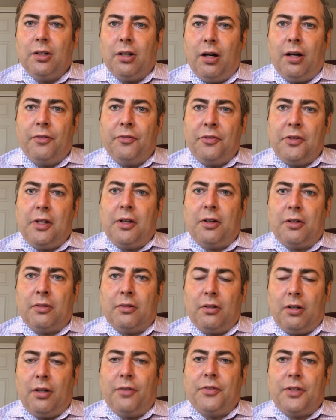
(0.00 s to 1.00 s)
of their
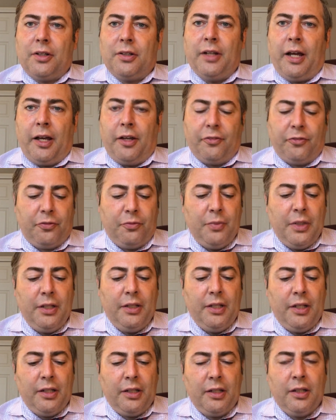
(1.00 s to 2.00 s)
of their life,
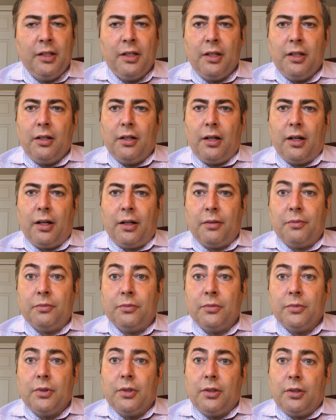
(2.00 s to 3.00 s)
meaning, um,